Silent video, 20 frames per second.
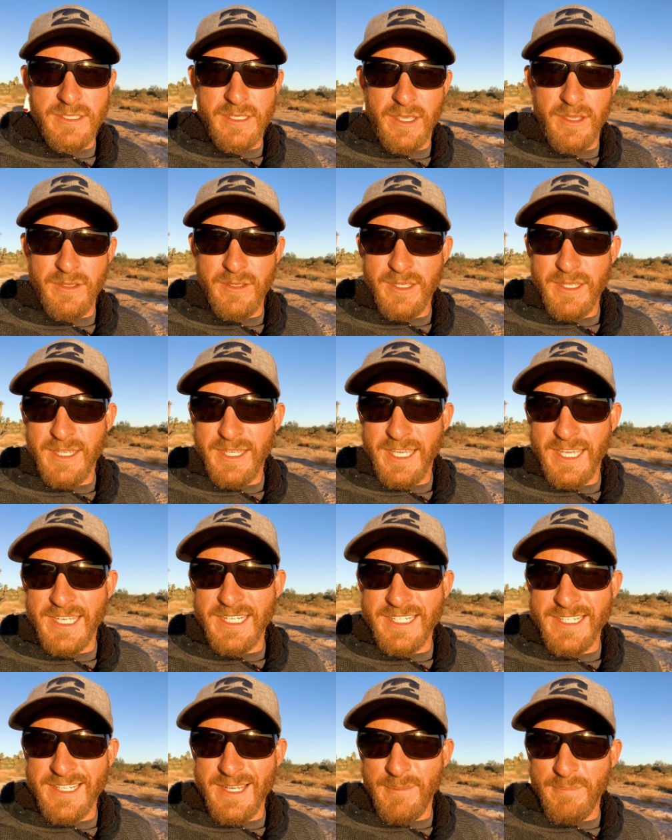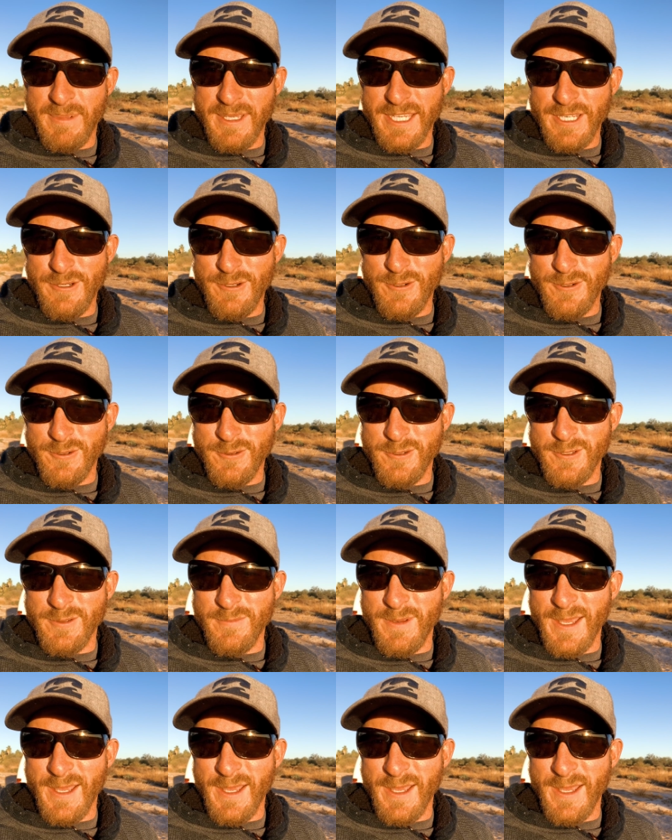So it ended up being all good.